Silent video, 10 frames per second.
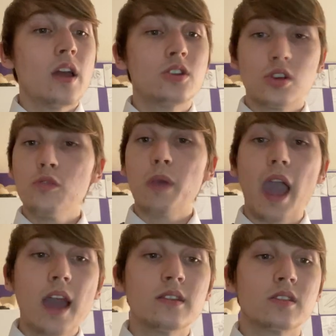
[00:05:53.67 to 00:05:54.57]
two
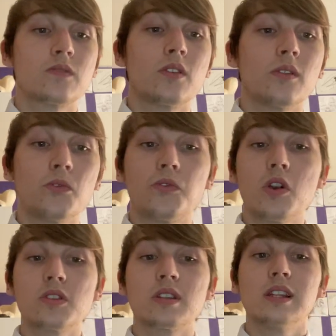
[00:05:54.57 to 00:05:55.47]
patents for the
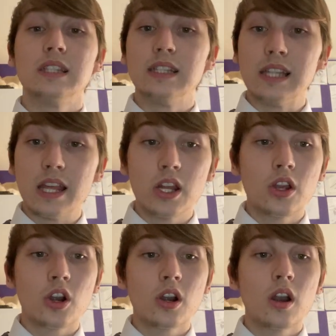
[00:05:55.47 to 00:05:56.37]
first
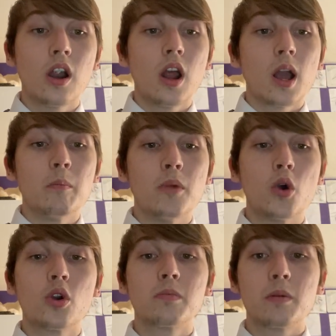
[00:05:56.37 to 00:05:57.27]
linear
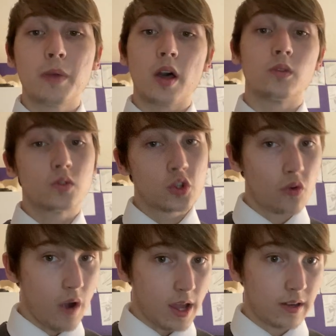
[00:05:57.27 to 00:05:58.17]
motor propelled
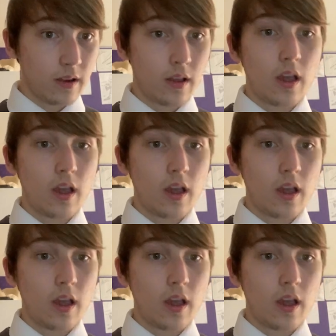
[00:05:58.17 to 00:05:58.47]
train.